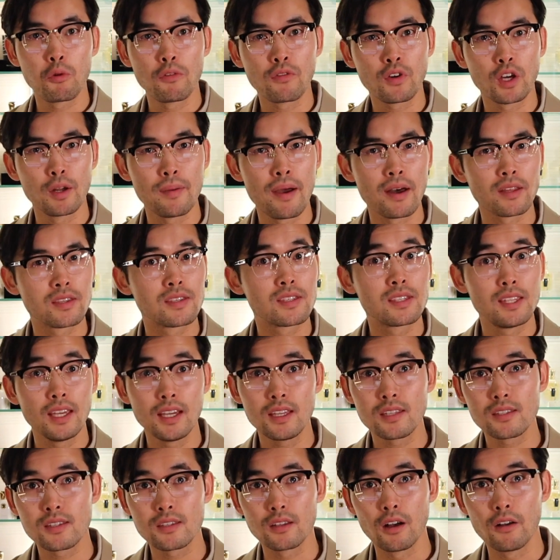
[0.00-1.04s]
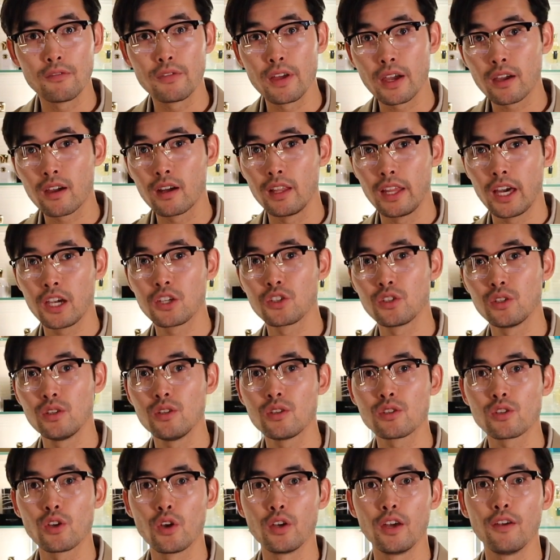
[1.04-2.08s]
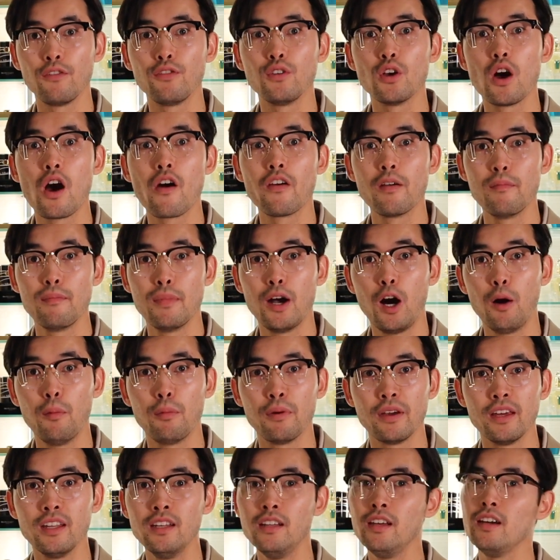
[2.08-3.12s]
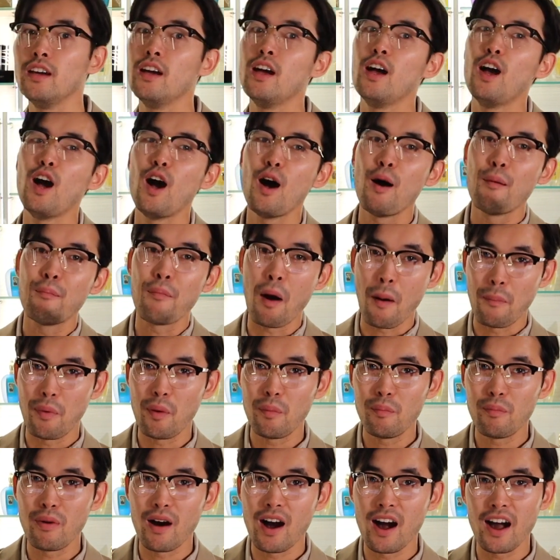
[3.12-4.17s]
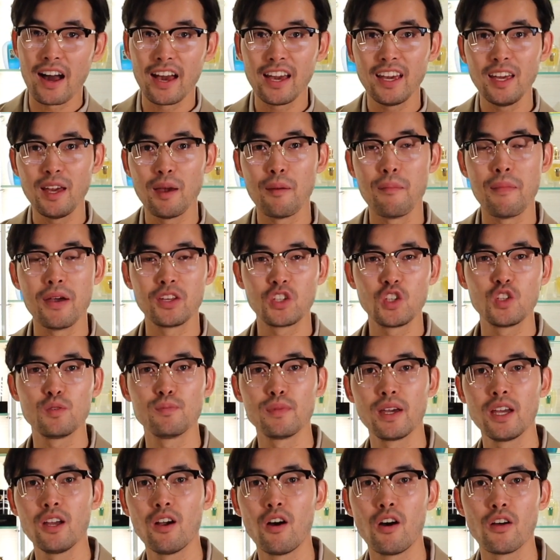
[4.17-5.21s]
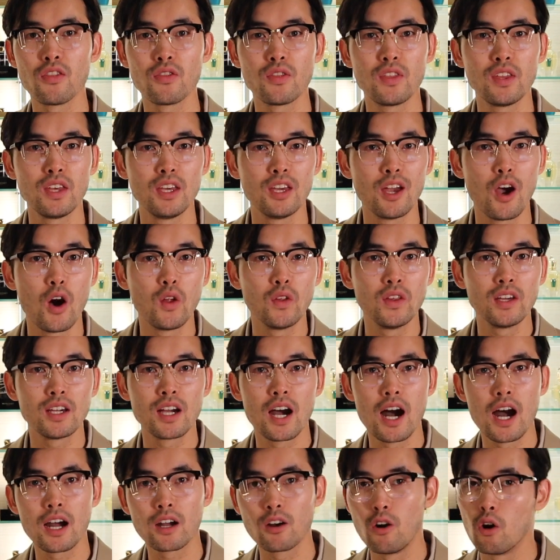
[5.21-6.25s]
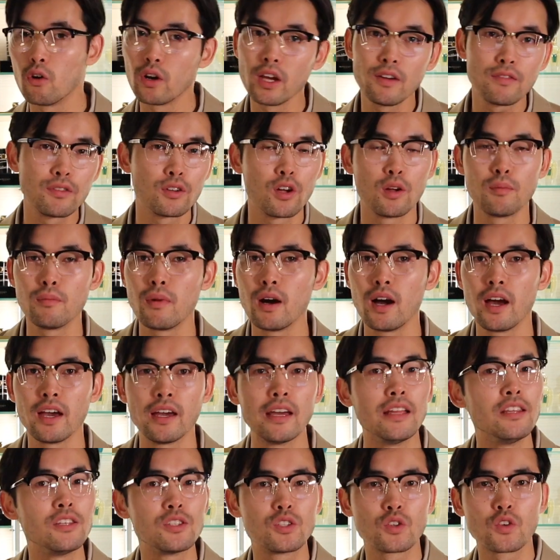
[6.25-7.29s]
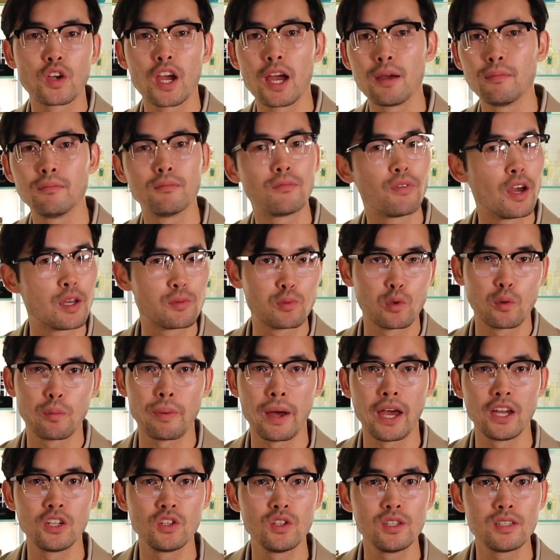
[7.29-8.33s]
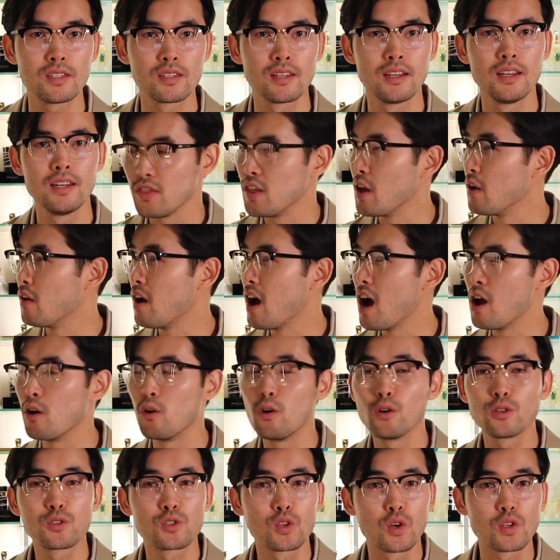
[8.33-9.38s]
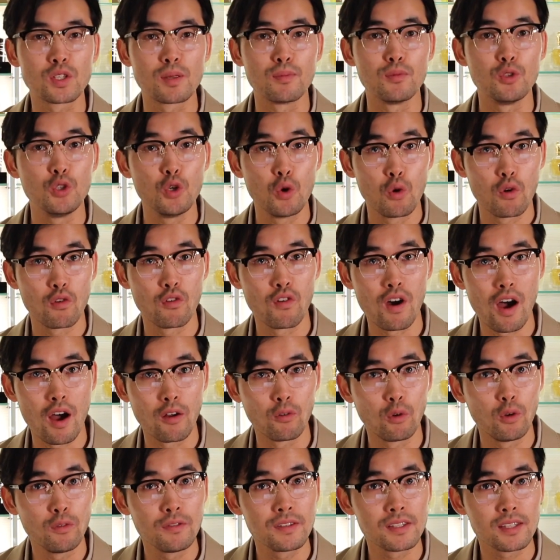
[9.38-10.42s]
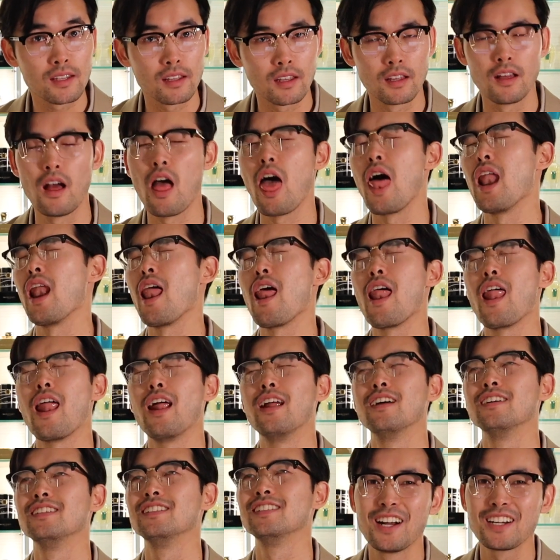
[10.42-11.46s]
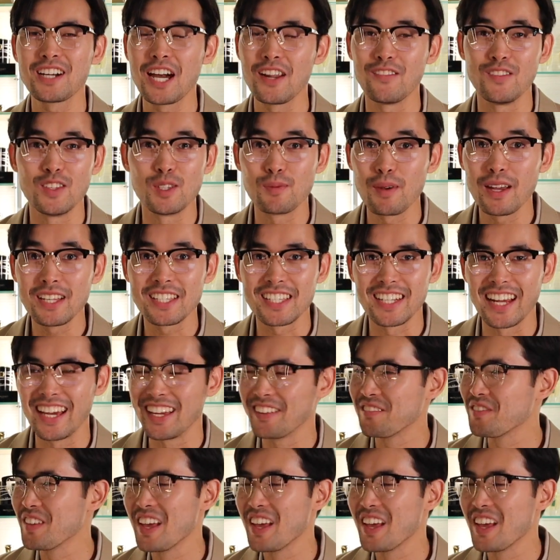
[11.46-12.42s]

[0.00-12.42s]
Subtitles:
we've got about 6 of their collections. So if you are in Melbourne, pop on by, message me on the Oligarch or even on my Instagram, Facebook pages. There are also some new arrivals. Can't even speak today.